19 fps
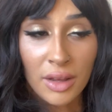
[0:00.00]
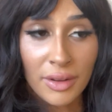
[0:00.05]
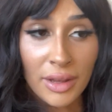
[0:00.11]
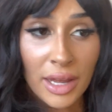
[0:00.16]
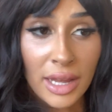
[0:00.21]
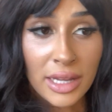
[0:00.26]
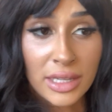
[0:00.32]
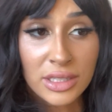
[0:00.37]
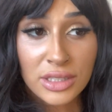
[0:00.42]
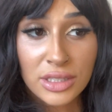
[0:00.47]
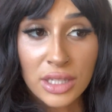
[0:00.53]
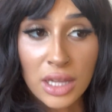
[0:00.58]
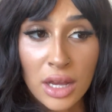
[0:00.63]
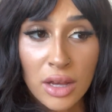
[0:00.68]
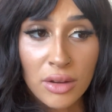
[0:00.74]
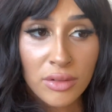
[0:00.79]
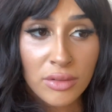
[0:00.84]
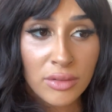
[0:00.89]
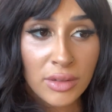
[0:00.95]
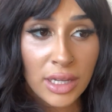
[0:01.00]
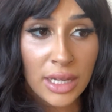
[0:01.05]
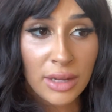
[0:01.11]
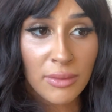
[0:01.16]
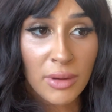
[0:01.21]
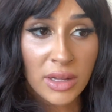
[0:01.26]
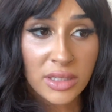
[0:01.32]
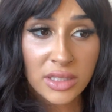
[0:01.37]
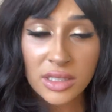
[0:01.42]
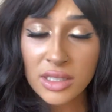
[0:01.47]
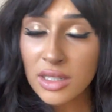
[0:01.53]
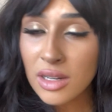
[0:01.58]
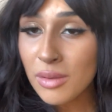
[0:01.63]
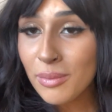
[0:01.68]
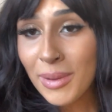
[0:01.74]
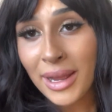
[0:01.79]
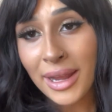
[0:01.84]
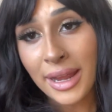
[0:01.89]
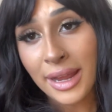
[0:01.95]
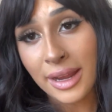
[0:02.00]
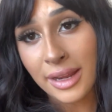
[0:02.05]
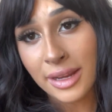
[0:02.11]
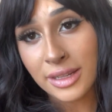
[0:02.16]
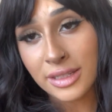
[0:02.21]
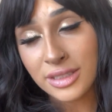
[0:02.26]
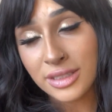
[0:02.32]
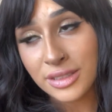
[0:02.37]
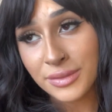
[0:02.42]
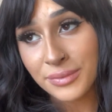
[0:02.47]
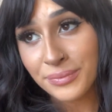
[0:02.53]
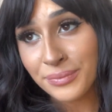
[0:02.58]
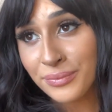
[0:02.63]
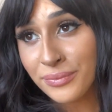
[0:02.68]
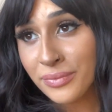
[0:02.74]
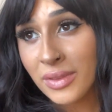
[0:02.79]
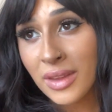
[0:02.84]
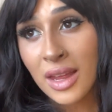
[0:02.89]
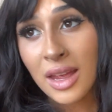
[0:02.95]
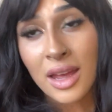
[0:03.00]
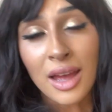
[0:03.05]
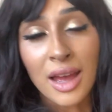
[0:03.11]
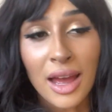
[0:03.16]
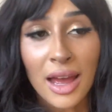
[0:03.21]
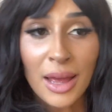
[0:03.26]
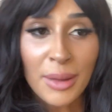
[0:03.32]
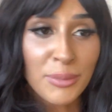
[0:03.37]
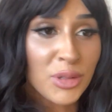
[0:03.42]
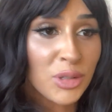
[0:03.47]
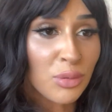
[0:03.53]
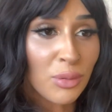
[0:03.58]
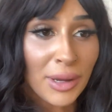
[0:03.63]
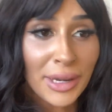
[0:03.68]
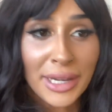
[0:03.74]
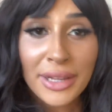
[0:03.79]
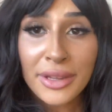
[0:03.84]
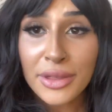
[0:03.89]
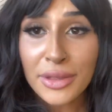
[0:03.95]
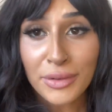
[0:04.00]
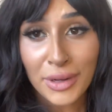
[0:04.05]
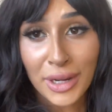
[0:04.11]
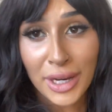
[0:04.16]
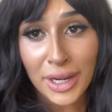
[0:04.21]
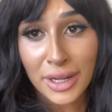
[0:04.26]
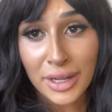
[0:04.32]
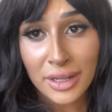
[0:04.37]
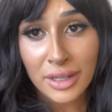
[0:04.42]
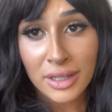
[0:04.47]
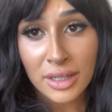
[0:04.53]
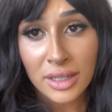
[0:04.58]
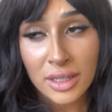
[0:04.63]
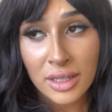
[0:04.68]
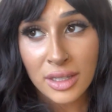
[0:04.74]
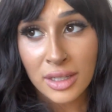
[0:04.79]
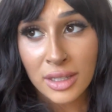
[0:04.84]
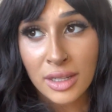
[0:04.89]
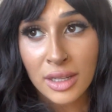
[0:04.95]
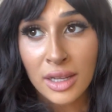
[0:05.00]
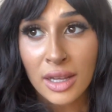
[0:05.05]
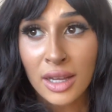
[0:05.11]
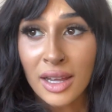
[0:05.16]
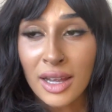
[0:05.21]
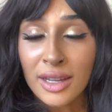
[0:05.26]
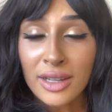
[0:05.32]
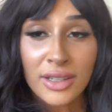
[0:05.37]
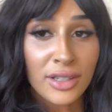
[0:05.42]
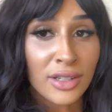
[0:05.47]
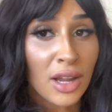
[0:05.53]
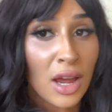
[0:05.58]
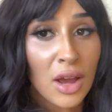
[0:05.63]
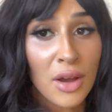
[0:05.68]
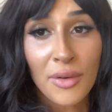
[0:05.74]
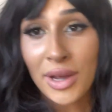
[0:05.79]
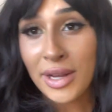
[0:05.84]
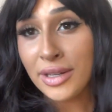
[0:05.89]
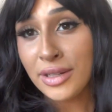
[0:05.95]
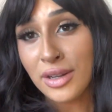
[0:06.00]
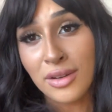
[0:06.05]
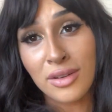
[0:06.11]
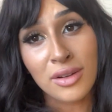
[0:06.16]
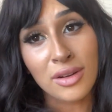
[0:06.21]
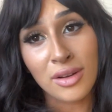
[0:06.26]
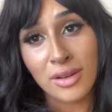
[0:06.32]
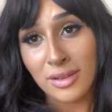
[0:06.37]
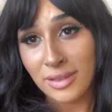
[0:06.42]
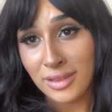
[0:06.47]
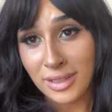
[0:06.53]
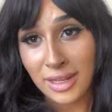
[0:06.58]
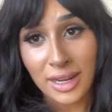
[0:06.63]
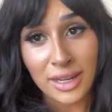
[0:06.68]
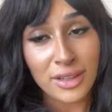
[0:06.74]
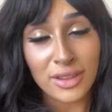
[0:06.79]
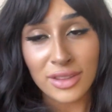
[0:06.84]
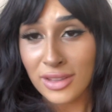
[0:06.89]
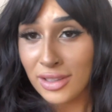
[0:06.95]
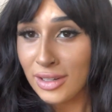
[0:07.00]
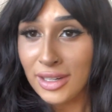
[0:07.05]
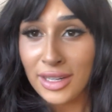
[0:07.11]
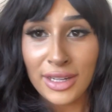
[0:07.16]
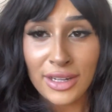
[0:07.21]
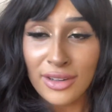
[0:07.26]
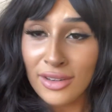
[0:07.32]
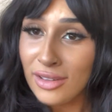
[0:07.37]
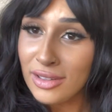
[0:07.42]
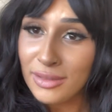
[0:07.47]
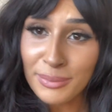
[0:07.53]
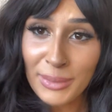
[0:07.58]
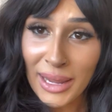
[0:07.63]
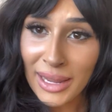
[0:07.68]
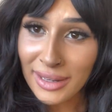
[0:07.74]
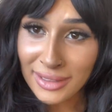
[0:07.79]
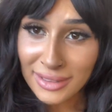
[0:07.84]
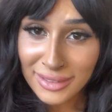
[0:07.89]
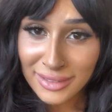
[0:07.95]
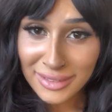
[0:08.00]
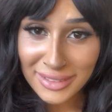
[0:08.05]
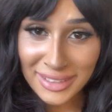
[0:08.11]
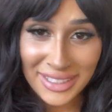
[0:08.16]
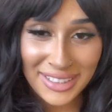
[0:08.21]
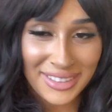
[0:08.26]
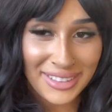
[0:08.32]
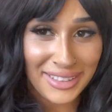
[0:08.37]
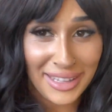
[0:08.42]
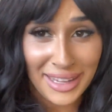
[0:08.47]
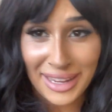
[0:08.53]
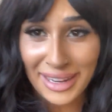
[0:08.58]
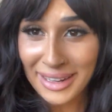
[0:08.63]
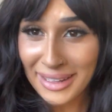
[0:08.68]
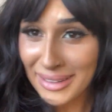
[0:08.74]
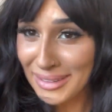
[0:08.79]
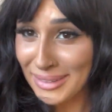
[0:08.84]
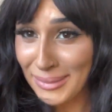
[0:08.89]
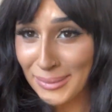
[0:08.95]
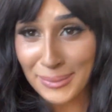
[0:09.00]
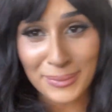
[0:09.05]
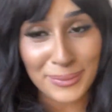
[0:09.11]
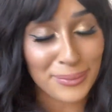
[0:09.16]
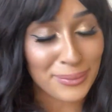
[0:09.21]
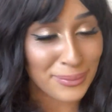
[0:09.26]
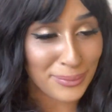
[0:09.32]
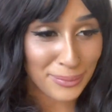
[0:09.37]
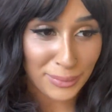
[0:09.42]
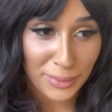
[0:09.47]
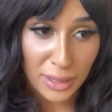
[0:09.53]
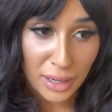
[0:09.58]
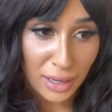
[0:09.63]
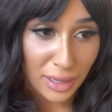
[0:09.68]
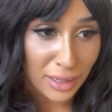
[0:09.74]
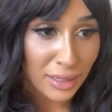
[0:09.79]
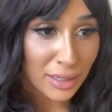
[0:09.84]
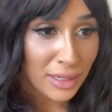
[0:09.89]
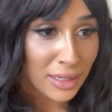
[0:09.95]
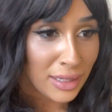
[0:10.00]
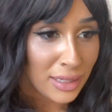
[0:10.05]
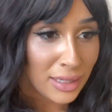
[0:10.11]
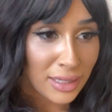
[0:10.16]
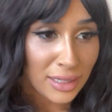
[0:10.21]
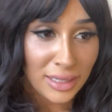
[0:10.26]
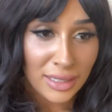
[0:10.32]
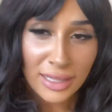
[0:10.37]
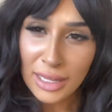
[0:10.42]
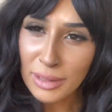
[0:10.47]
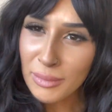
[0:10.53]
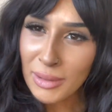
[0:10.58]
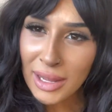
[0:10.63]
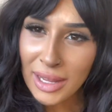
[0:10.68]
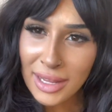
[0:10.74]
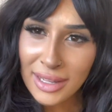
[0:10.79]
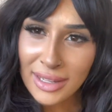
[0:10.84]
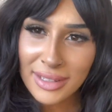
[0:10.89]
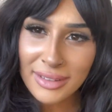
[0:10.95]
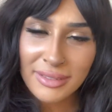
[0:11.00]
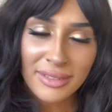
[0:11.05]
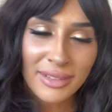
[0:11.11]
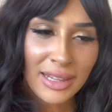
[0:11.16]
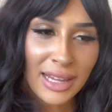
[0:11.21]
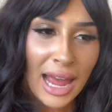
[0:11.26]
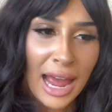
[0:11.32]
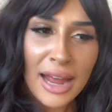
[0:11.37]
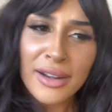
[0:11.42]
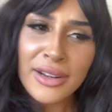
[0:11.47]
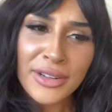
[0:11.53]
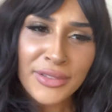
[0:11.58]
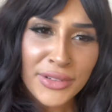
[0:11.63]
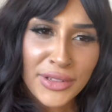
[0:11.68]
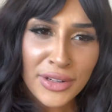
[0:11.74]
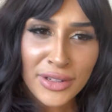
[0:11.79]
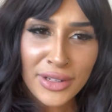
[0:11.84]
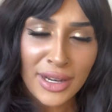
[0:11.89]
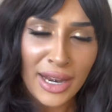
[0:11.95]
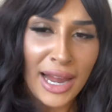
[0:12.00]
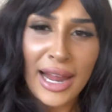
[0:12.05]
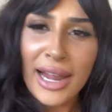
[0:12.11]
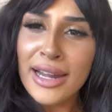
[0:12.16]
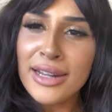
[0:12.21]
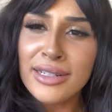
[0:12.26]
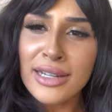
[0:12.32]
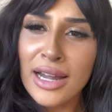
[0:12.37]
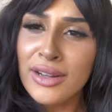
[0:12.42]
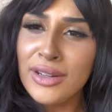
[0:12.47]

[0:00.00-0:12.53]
Okay, so he wants to know my age. I'm 23. No, I don't date 30-year-old men. Like, bruh. Like, what? Like, I don't even know your age.